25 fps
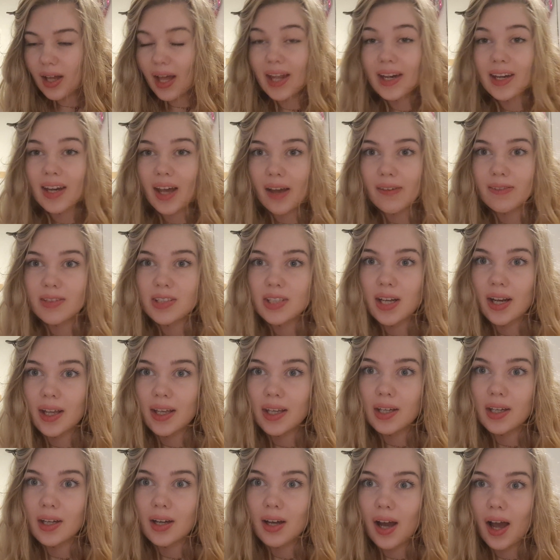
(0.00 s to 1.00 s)
and I was
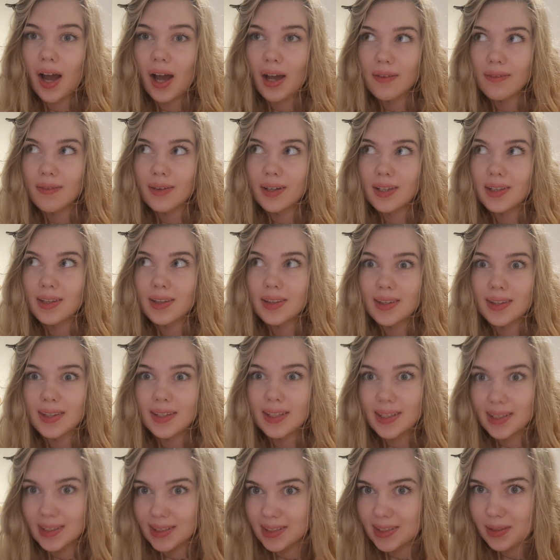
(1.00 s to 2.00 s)
like, I want
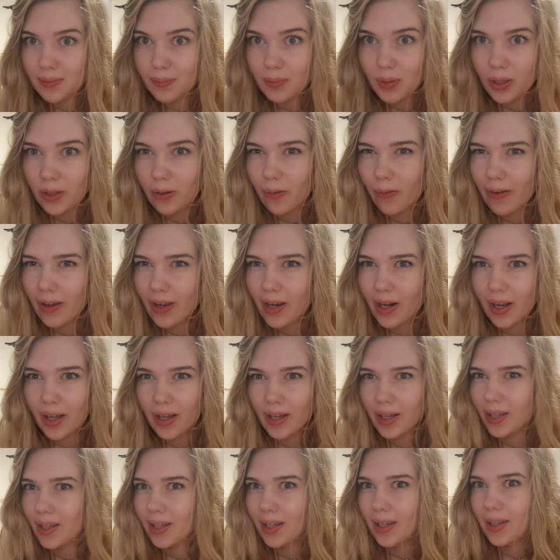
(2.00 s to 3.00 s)
this, but
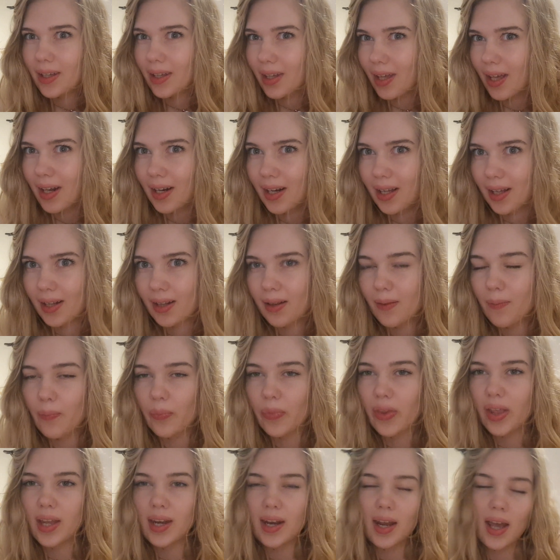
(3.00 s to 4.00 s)
where I can get it?
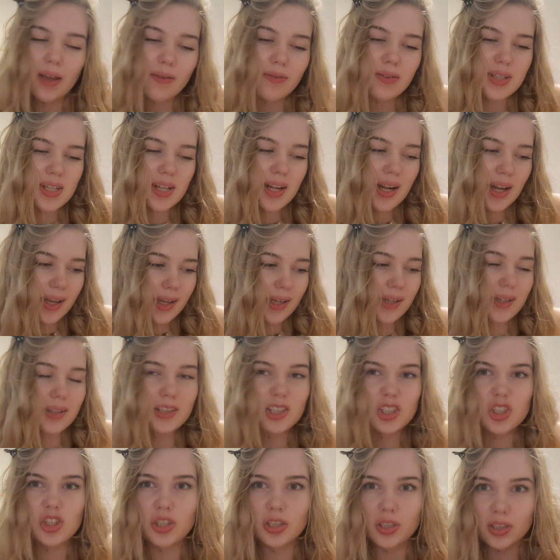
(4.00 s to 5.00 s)
And I was
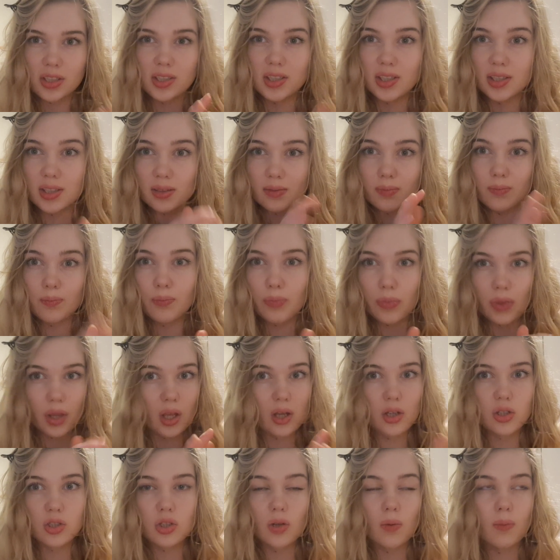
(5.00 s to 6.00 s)
like searching
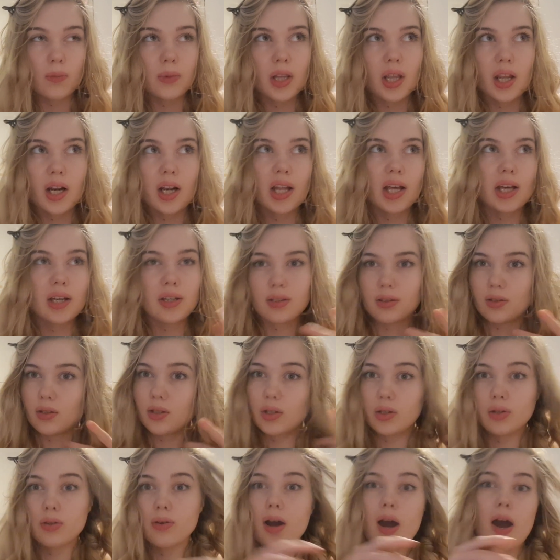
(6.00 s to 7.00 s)
something like
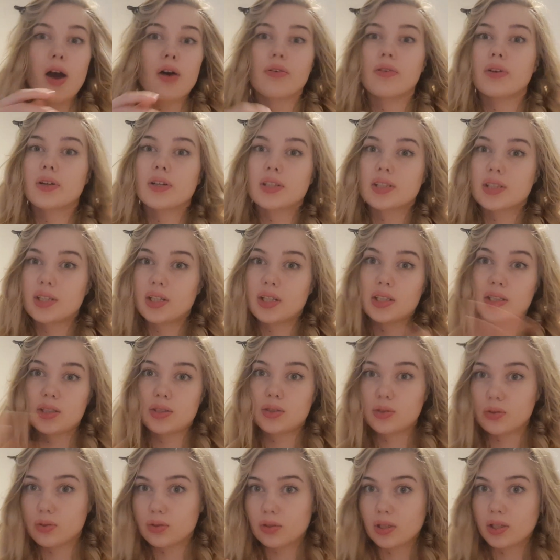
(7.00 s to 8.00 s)
2 hours in
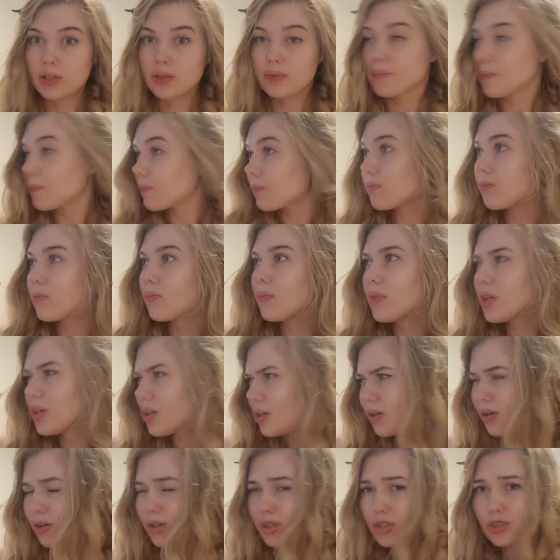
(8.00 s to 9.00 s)
Google
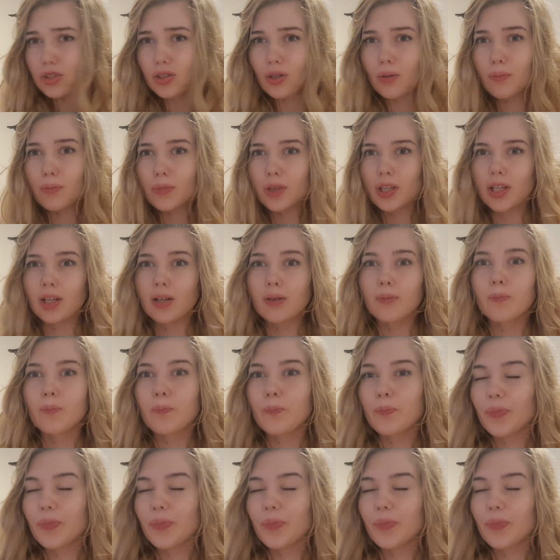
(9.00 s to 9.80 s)
or something,